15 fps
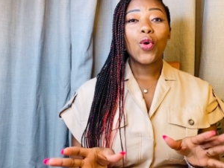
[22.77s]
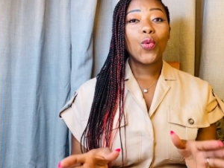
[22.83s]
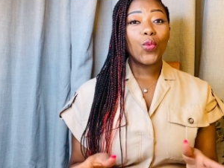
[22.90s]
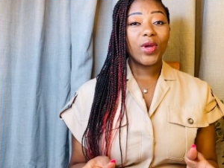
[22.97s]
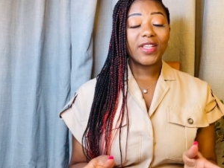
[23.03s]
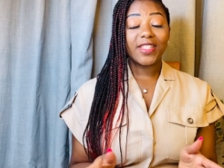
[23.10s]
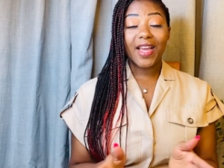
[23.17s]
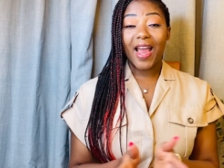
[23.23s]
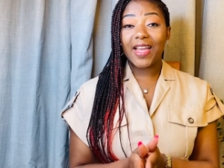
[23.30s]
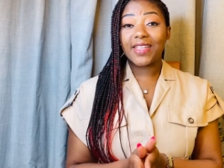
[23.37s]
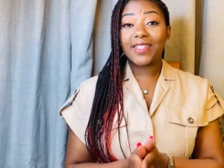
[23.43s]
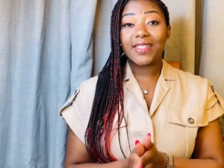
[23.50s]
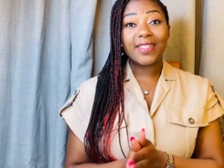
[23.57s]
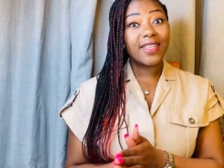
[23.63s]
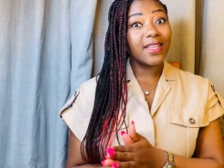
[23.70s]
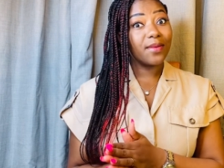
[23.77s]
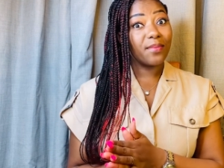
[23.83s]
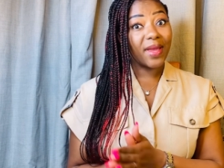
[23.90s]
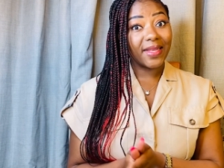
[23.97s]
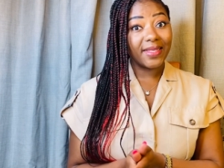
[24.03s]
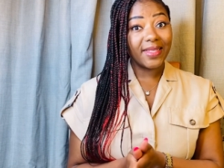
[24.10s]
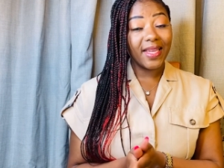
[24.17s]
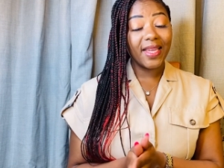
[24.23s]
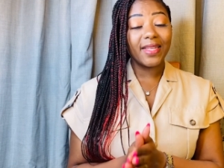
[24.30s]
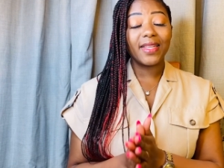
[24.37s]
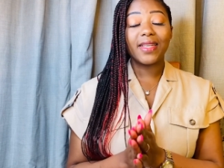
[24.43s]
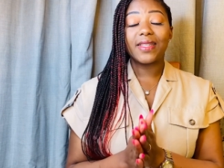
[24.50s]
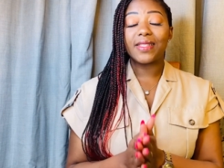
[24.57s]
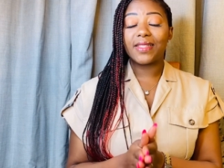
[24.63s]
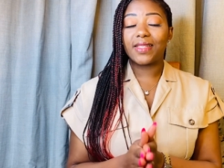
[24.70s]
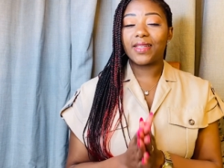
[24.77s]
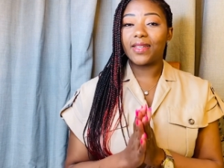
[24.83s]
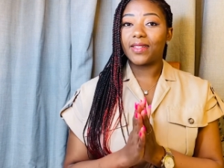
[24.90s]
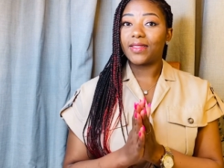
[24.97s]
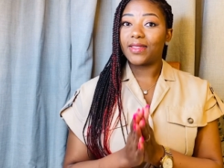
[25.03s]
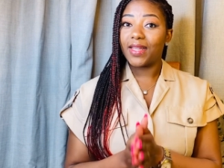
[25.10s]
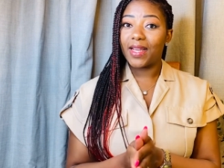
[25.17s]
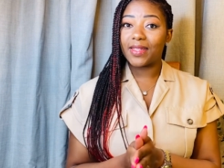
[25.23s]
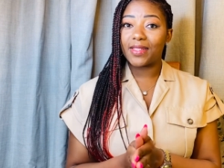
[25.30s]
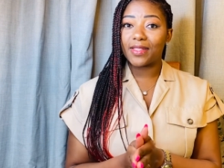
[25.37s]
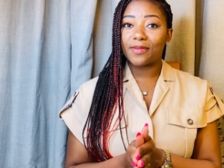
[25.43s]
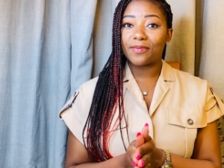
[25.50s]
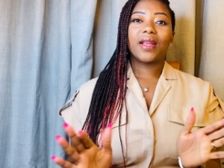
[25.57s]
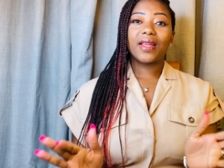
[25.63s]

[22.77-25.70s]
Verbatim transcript: which I still maintain till date.